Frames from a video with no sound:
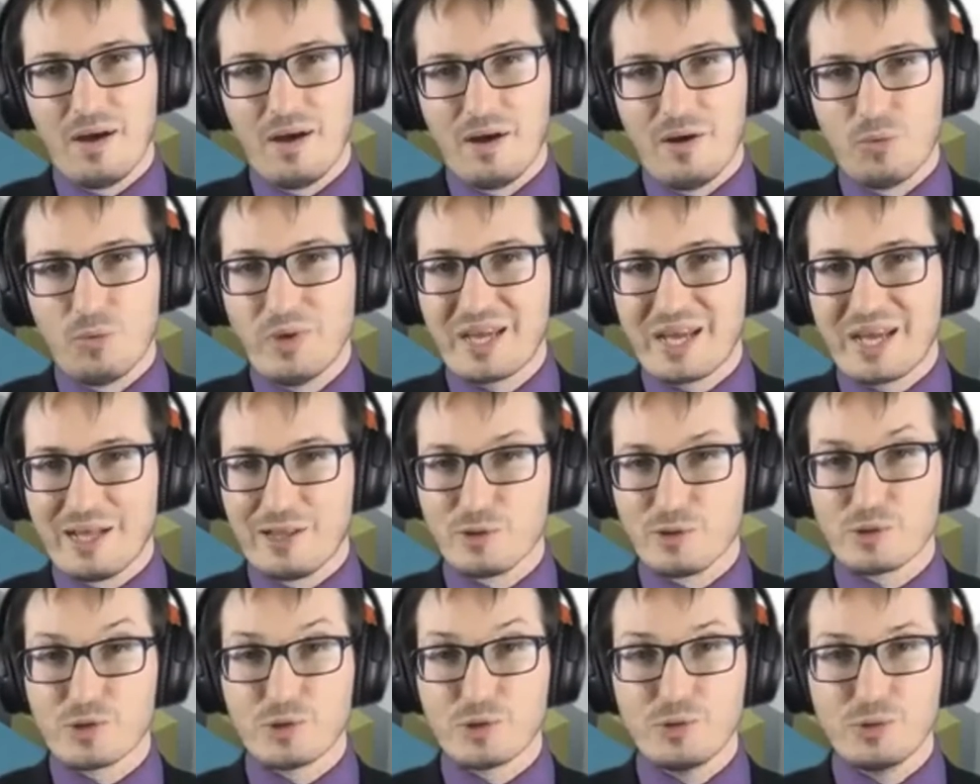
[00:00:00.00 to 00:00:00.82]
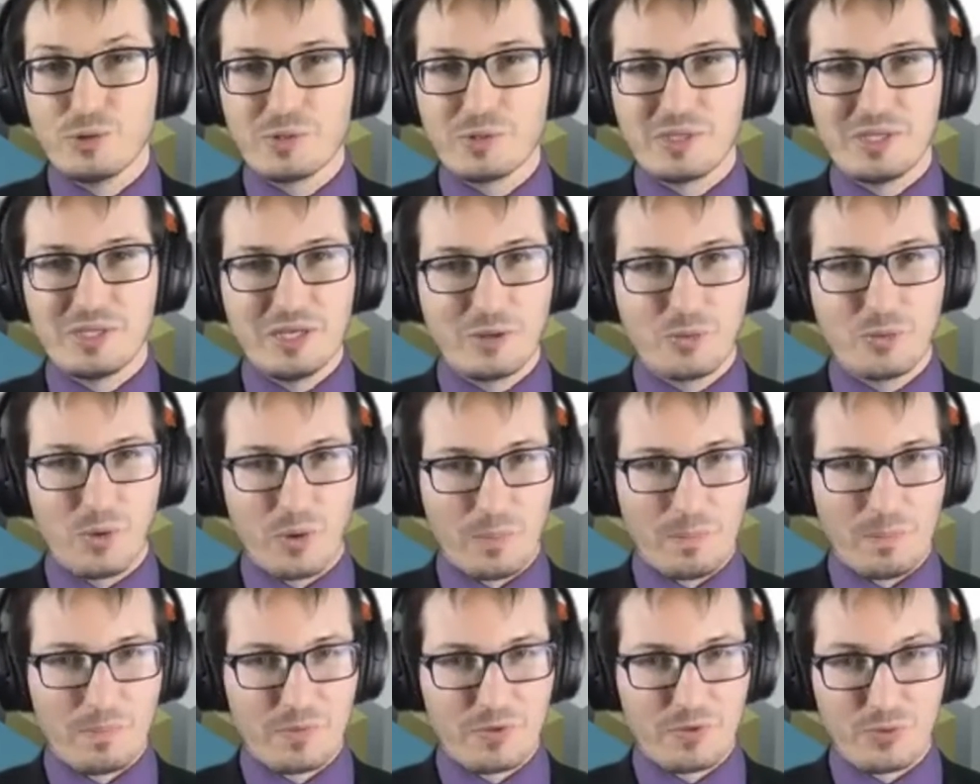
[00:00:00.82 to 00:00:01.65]
we can also use
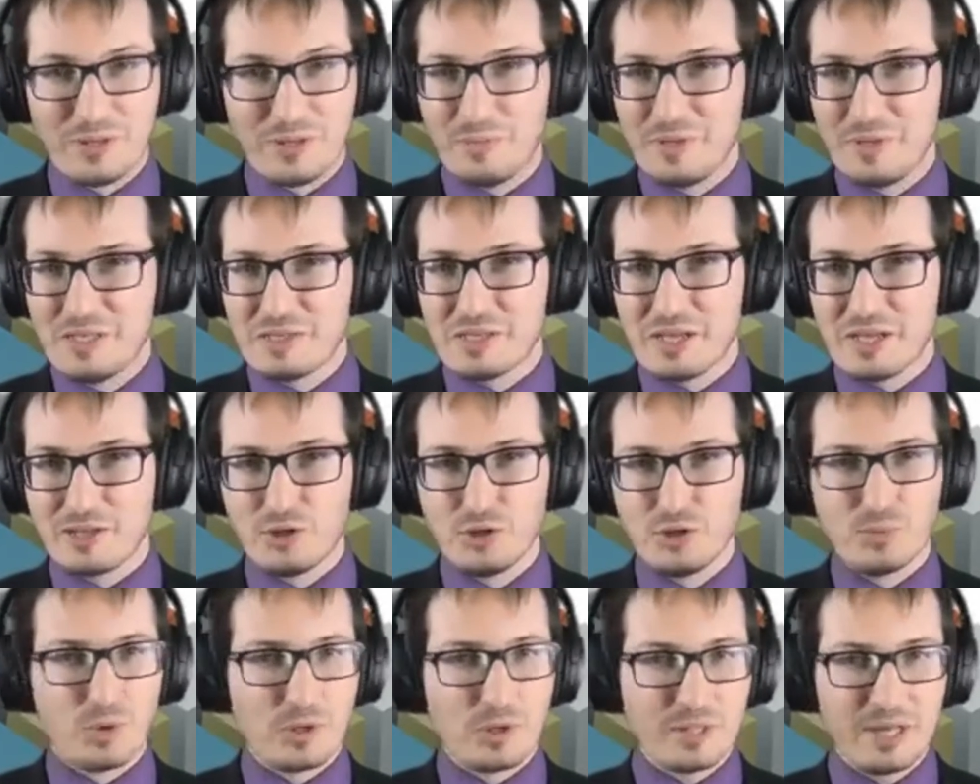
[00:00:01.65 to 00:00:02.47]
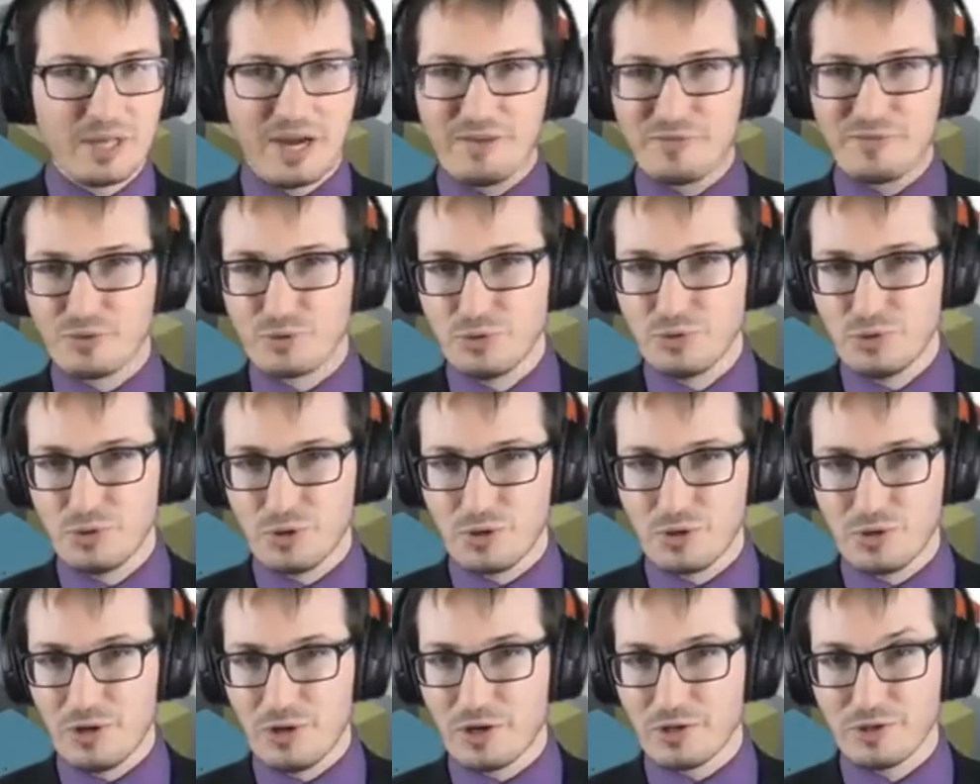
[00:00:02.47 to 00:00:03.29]
SQL. So it means that you won't have to
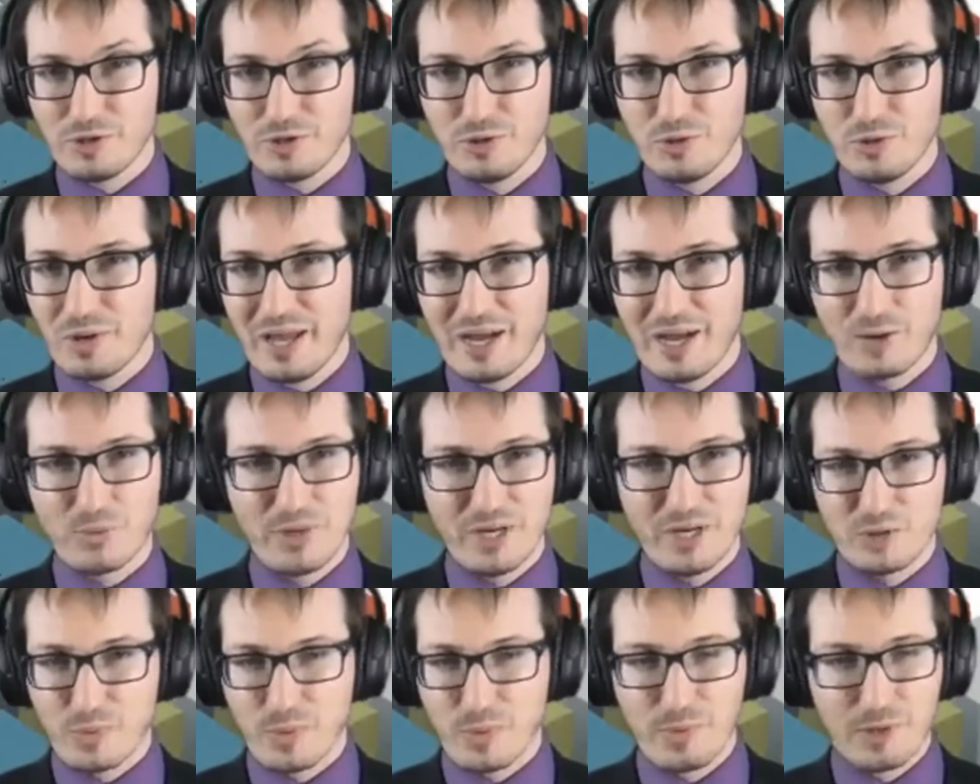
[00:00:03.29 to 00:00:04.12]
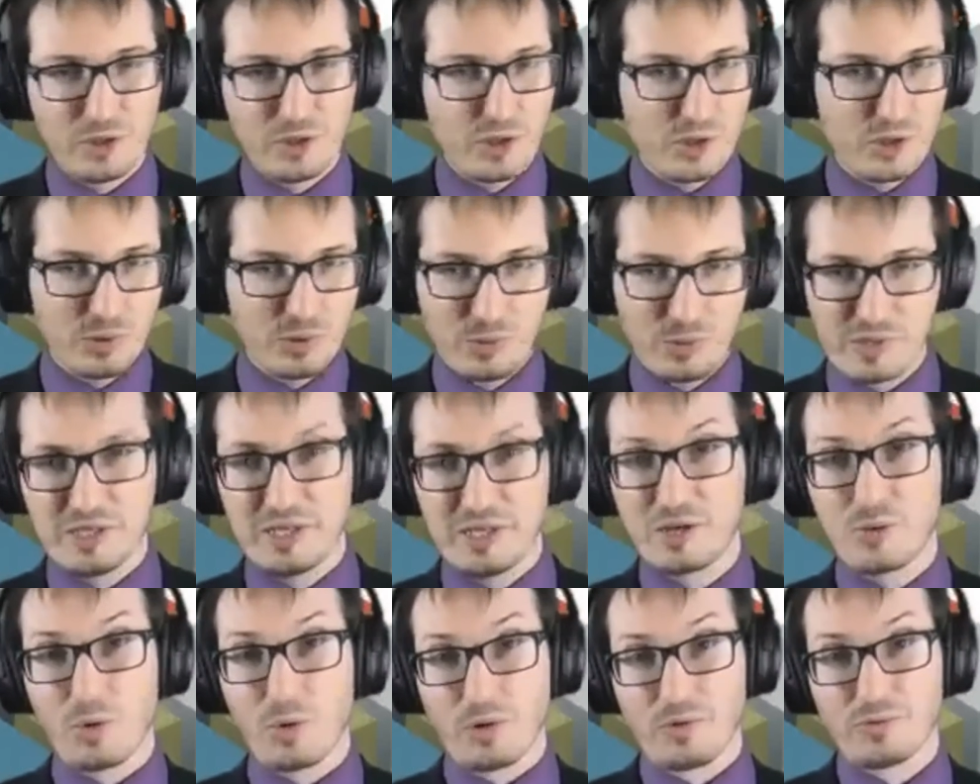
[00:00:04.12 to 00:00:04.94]
learn a new language. We would just use
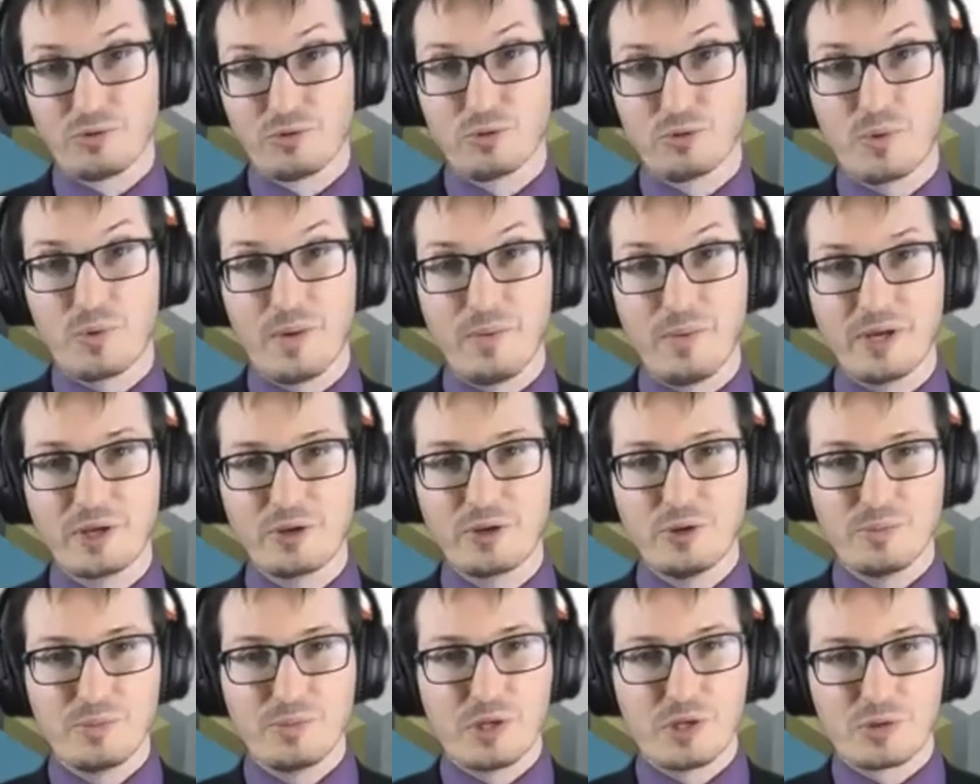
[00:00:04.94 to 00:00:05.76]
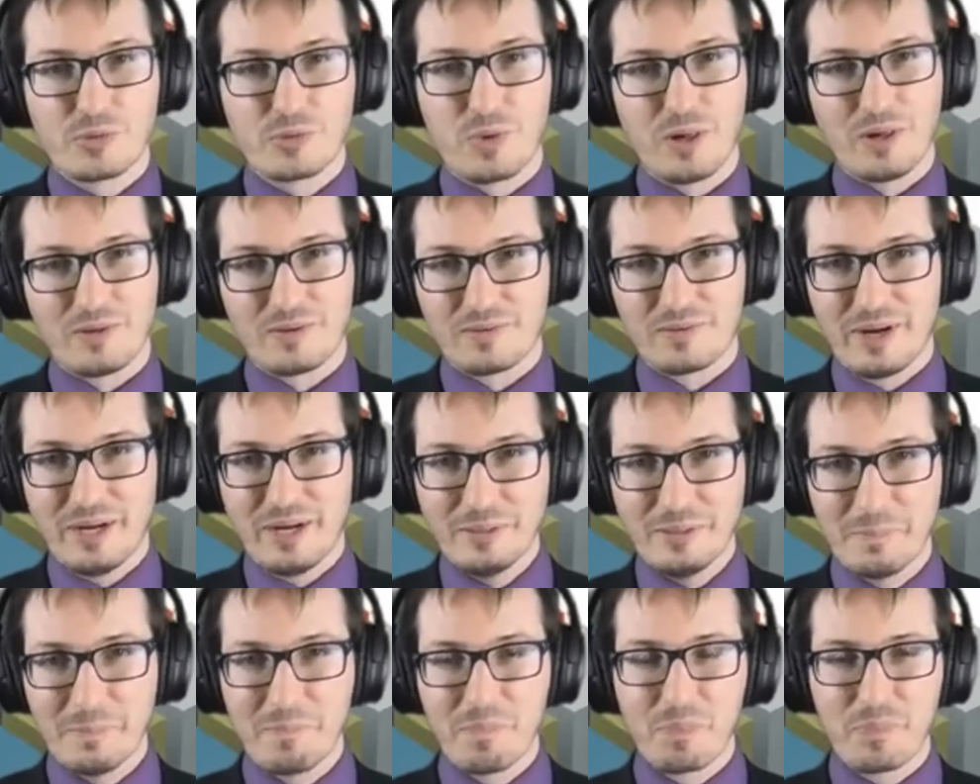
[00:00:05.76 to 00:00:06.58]
SQL to query cubes as well,
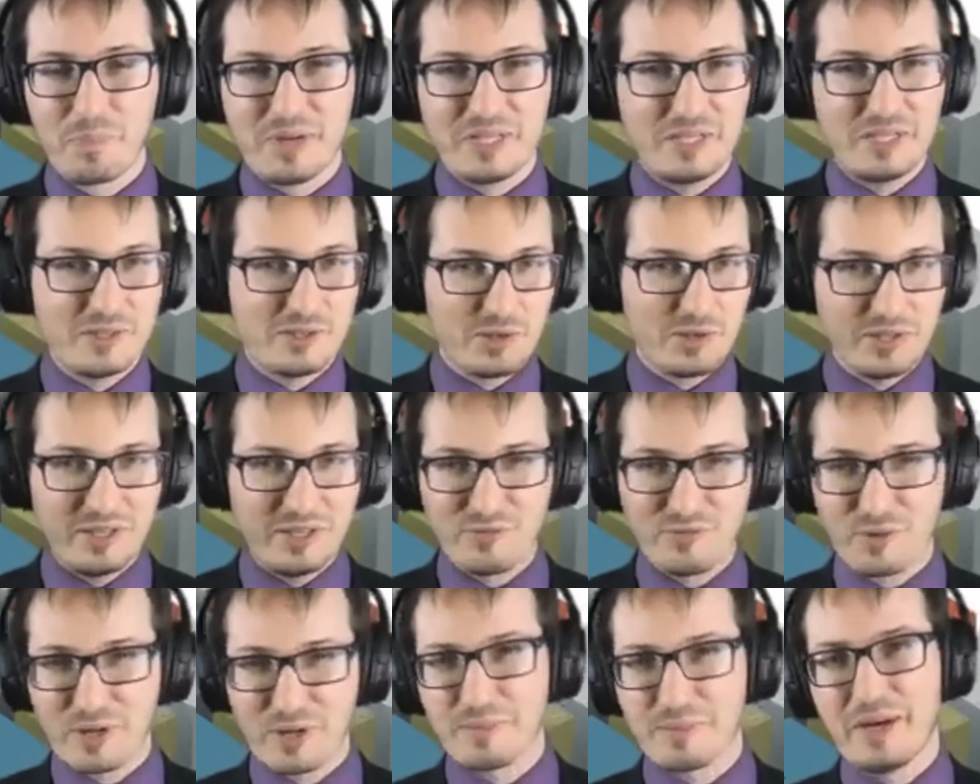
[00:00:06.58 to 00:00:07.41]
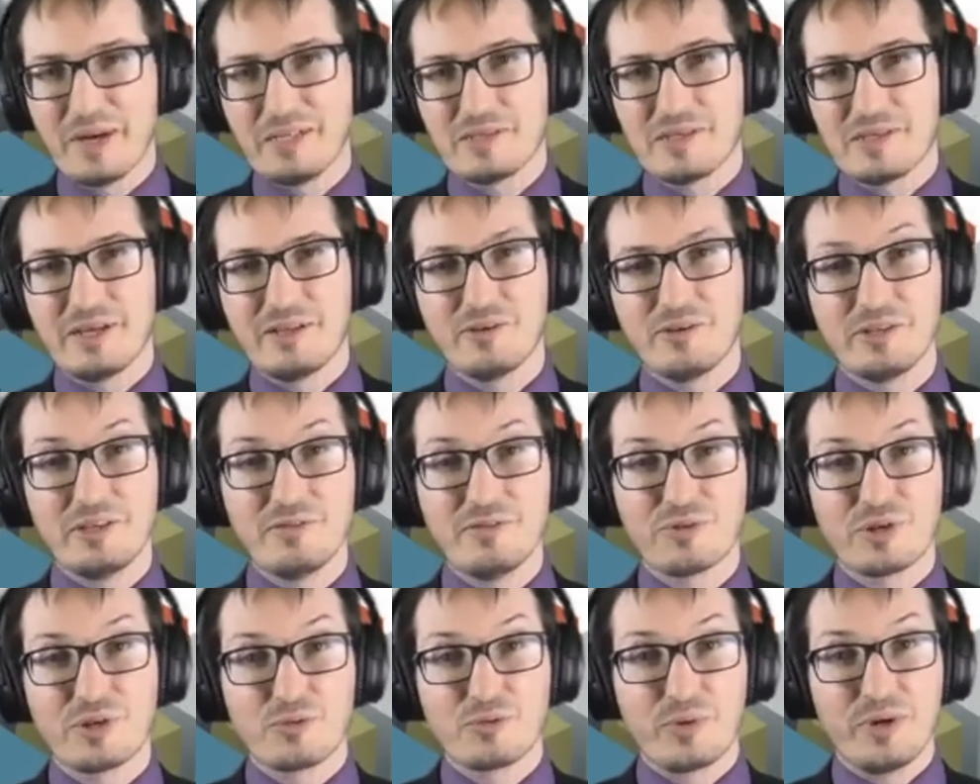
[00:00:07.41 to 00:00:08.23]
right? But it's a different mindset, a
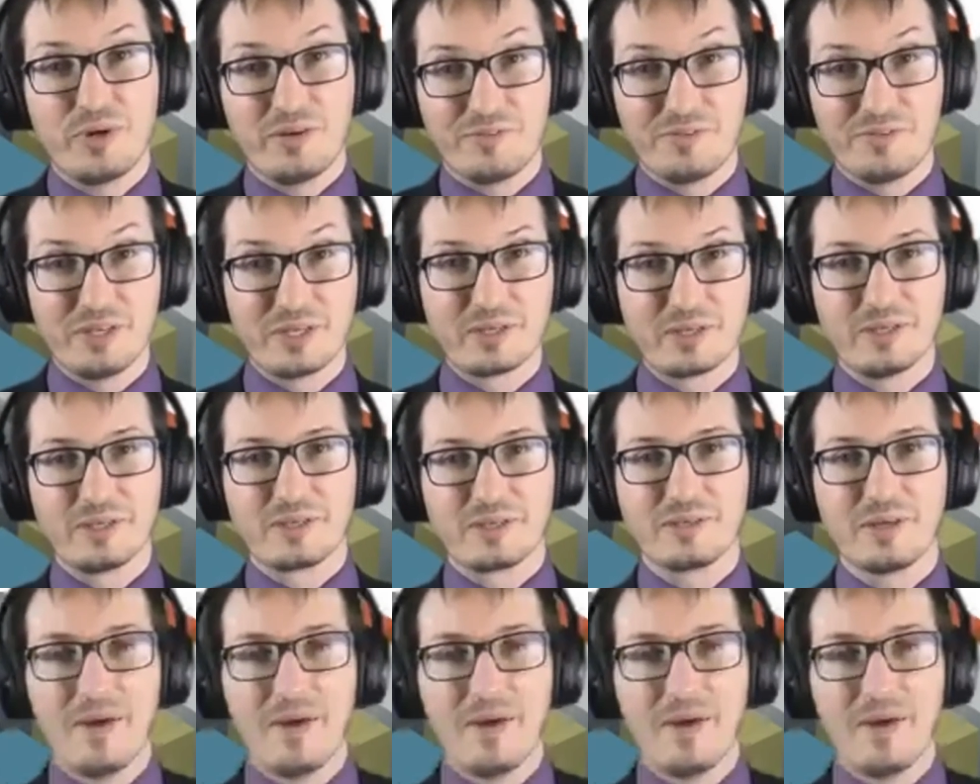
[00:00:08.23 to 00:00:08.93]
different way of thinking.